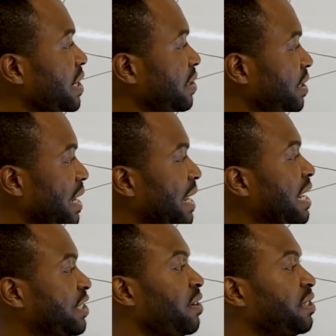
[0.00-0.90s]
I said here,
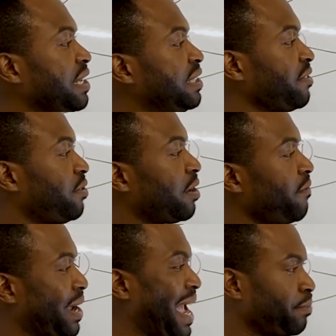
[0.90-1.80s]
index funds and ETFs, you're
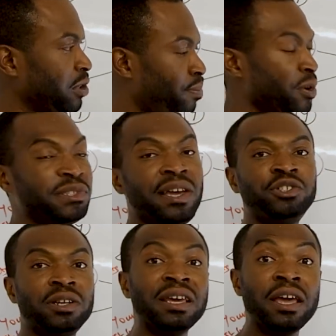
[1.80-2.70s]
looking for capital
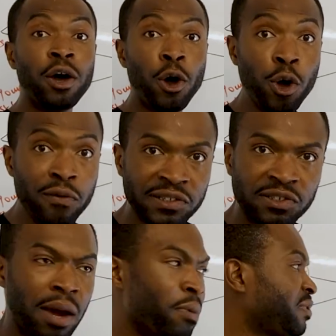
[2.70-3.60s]
appreciation over time.